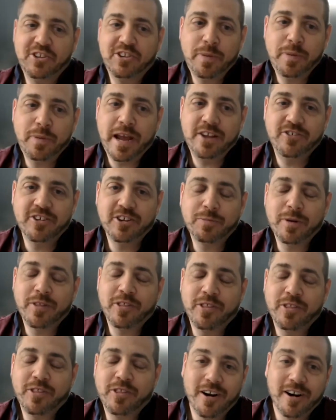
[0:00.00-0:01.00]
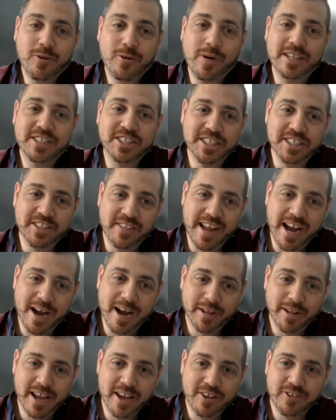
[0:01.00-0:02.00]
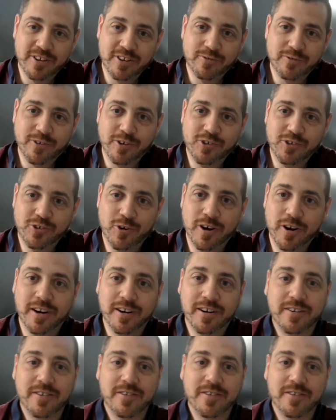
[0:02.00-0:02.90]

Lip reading: 2 pages, but there are questions in the application for sure.